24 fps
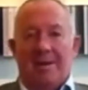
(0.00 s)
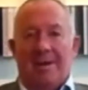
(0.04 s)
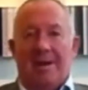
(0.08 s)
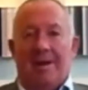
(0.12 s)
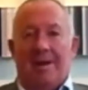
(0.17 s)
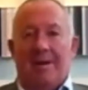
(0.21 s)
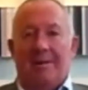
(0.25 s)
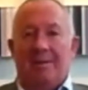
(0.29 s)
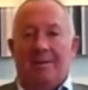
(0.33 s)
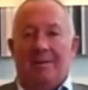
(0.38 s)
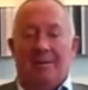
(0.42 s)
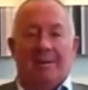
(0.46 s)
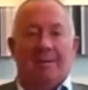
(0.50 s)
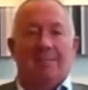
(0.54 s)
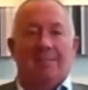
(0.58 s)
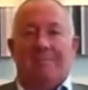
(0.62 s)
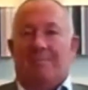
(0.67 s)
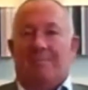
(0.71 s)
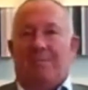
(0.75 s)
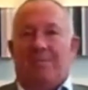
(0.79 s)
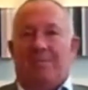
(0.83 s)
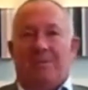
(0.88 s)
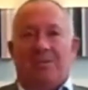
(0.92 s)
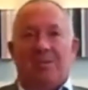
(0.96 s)
And
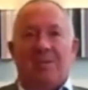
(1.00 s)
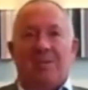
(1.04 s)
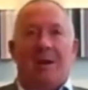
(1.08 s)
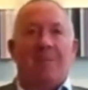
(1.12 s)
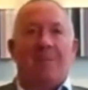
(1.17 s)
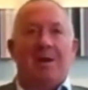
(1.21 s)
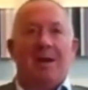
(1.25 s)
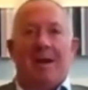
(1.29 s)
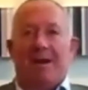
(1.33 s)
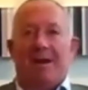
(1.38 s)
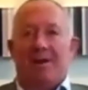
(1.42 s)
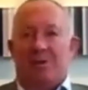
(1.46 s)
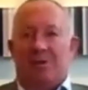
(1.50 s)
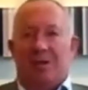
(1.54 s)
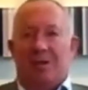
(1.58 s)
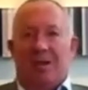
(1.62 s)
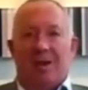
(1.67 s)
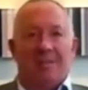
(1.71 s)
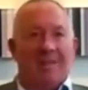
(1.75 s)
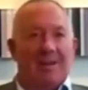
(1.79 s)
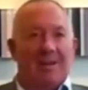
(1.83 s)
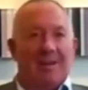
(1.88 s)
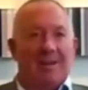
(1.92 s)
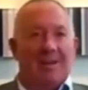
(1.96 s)
for some in
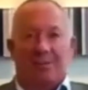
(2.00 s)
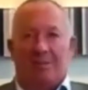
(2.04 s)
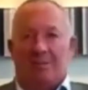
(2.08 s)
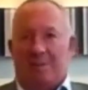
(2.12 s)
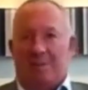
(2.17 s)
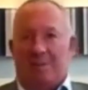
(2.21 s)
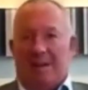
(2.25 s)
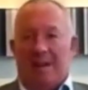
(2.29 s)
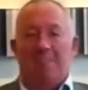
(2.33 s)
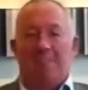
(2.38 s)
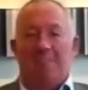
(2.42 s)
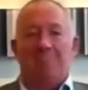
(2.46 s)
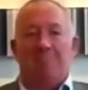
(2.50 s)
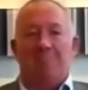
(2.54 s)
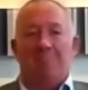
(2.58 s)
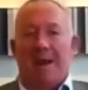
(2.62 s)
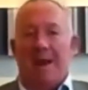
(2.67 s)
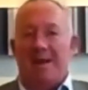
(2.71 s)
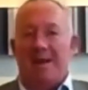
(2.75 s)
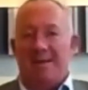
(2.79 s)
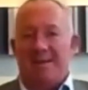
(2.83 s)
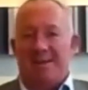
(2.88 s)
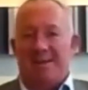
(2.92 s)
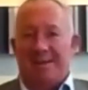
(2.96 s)
HR, that's sort of become
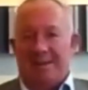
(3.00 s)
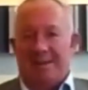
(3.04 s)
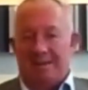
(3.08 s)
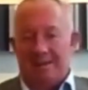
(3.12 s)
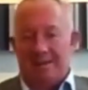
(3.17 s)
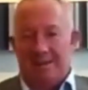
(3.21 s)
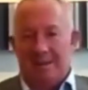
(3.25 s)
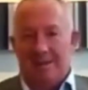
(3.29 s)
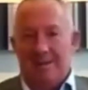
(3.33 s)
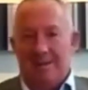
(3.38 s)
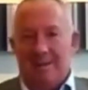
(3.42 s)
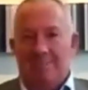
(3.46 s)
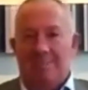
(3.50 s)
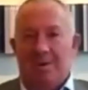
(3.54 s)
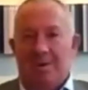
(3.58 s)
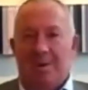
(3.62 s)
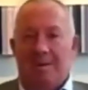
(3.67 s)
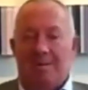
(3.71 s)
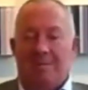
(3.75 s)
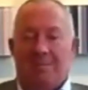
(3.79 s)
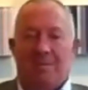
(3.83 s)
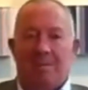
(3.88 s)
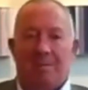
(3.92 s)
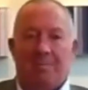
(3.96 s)
blended.
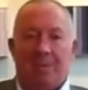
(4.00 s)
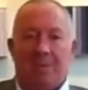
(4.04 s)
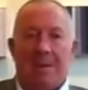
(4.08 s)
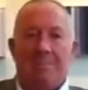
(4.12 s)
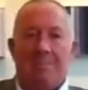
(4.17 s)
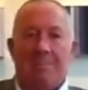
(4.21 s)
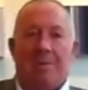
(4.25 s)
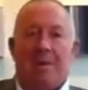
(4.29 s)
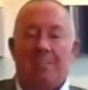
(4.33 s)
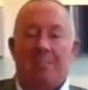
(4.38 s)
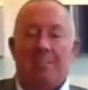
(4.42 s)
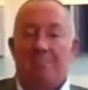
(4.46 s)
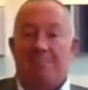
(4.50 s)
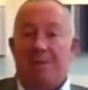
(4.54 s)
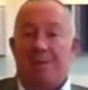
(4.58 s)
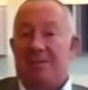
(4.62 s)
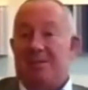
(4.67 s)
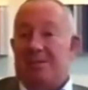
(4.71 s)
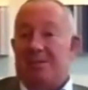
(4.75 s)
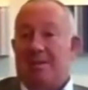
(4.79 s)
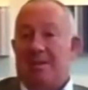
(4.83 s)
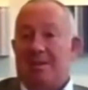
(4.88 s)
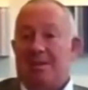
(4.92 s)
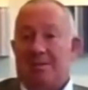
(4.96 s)
But for people in
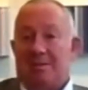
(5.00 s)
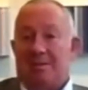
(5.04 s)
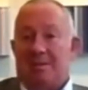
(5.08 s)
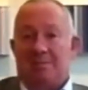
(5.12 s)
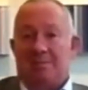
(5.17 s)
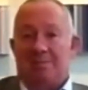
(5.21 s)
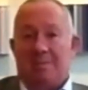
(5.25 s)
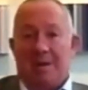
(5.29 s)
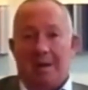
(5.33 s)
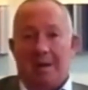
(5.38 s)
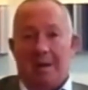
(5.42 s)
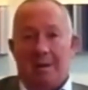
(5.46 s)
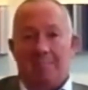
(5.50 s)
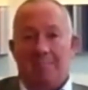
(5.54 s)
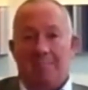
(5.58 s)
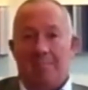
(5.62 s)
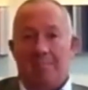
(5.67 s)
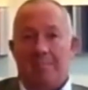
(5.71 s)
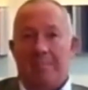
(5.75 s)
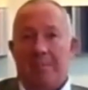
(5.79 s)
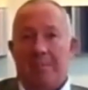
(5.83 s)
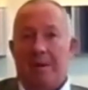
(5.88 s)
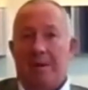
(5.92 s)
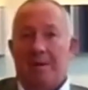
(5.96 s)
business, that's
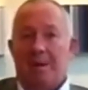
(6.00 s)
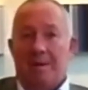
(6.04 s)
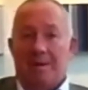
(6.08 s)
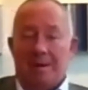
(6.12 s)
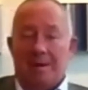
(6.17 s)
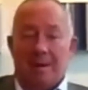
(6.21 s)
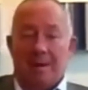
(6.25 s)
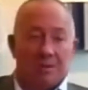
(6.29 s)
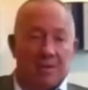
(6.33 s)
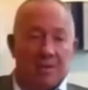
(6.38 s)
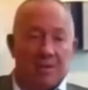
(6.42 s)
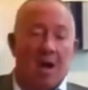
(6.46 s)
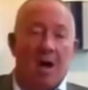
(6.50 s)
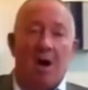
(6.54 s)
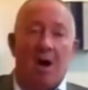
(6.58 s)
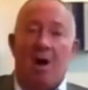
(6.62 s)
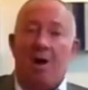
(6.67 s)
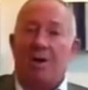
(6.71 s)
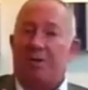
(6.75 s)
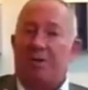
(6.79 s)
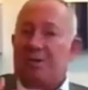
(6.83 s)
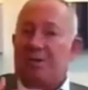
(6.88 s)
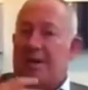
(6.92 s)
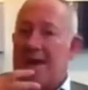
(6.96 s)
become, you know, it's
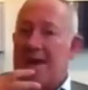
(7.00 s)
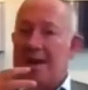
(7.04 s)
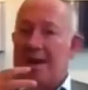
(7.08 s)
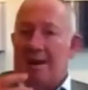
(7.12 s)
hard to